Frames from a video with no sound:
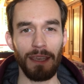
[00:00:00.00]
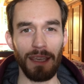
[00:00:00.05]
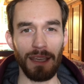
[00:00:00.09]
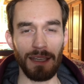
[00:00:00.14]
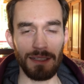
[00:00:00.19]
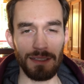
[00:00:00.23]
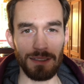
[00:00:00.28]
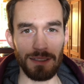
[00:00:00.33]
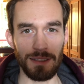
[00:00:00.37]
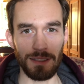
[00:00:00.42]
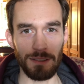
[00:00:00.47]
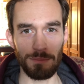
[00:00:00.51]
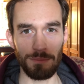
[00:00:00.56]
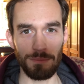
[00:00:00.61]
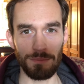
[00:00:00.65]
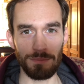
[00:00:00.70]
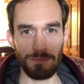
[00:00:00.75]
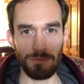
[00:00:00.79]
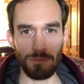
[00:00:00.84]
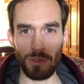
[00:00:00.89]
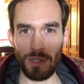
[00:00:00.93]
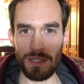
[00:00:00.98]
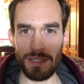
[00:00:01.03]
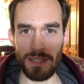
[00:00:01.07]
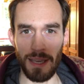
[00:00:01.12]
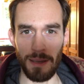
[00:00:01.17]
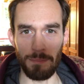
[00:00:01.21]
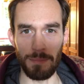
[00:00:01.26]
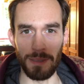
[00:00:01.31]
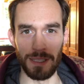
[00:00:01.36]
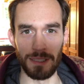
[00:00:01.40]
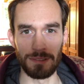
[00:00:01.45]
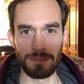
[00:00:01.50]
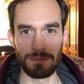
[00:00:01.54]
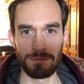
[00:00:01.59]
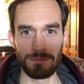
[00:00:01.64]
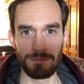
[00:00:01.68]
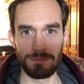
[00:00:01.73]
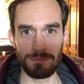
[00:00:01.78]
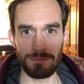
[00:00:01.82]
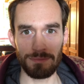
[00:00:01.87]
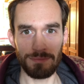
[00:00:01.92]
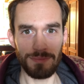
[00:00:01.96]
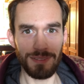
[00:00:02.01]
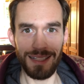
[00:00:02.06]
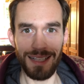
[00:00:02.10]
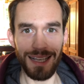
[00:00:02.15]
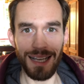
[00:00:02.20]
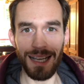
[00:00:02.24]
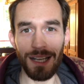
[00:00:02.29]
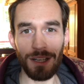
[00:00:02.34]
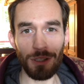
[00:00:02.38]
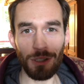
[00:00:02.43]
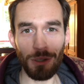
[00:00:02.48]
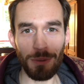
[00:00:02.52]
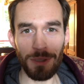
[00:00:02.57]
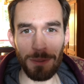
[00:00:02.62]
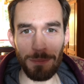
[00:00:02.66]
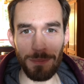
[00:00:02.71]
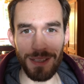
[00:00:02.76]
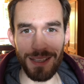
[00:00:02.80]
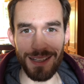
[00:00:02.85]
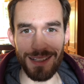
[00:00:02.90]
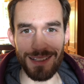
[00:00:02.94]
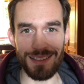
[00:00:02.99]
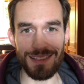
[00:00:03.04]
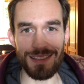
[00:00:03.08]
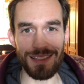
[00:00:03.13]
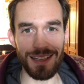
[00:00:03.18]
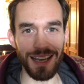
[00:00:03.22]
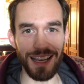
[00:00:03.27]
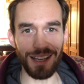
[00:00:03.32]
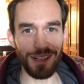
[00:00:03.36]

And what does that mean? I don't know what it means.